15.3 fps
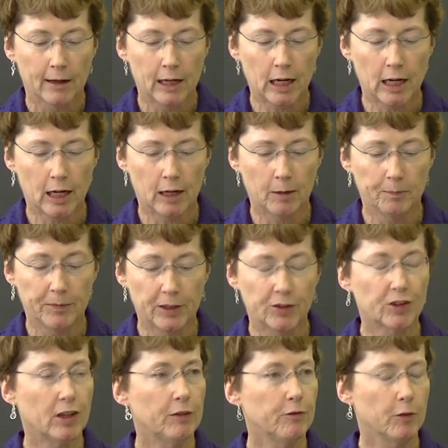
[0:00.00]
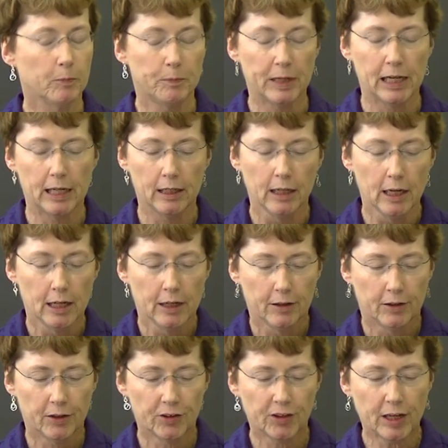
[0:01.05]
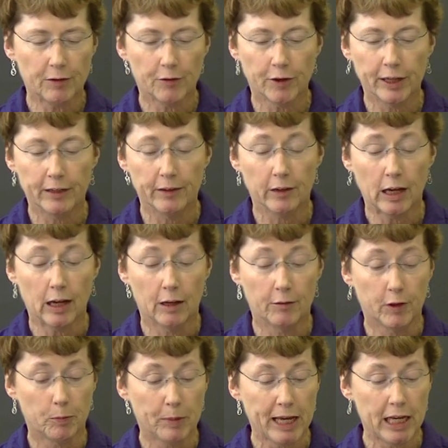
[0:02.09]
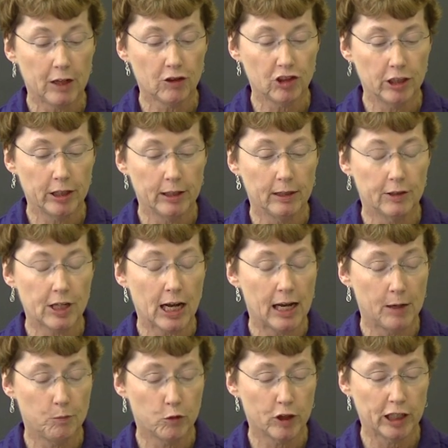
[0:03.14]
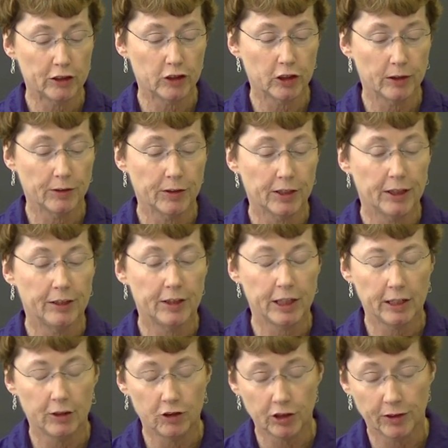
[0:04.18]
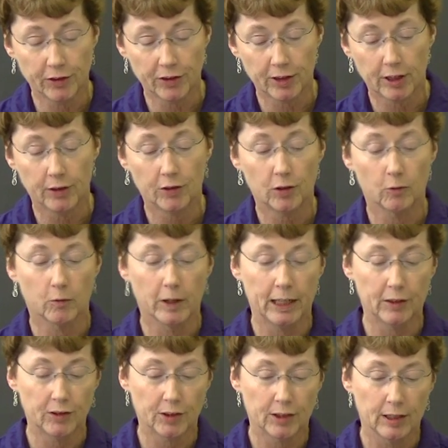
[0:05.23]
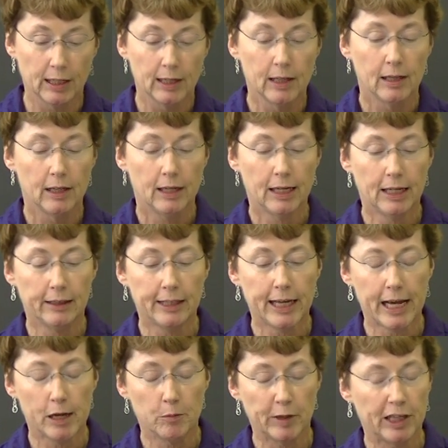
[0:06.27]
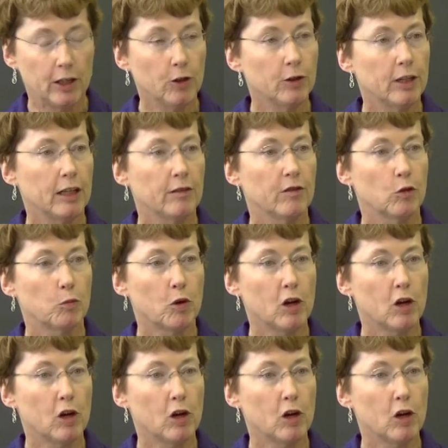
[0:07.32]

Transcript: um, the suffer- but the suffering of the patient, time pressures, contingencies, risk, and the ambiguity of the